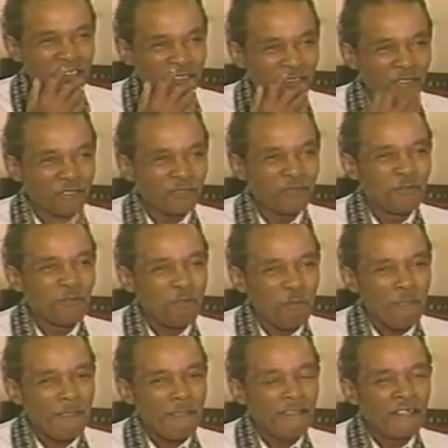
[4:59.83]
you know.
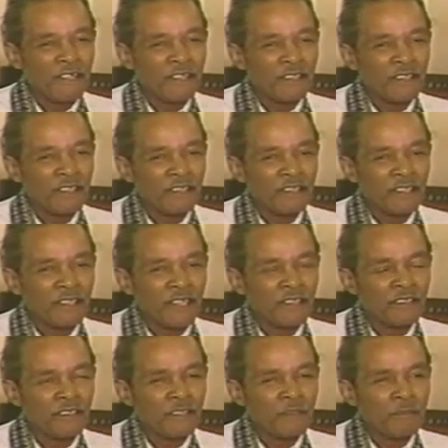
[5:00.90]
And uh, they had
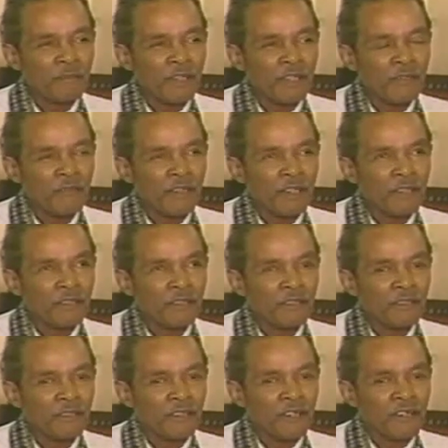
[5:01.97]
another band around there
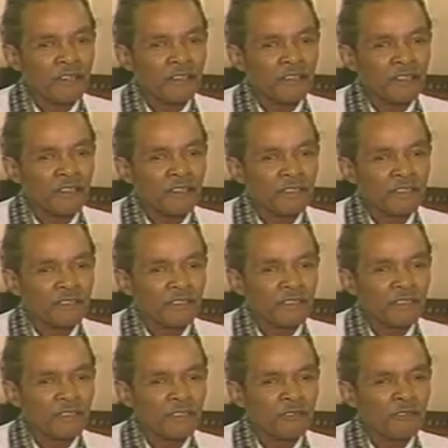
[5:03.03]
called Larry Douglas.
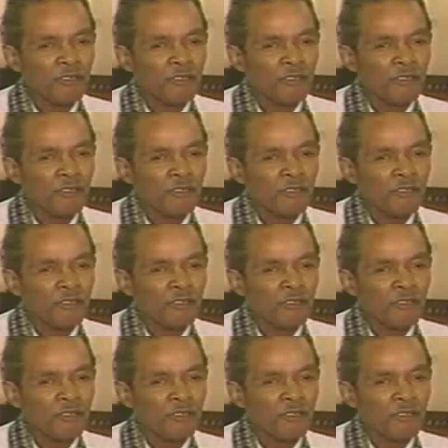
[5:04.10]
These were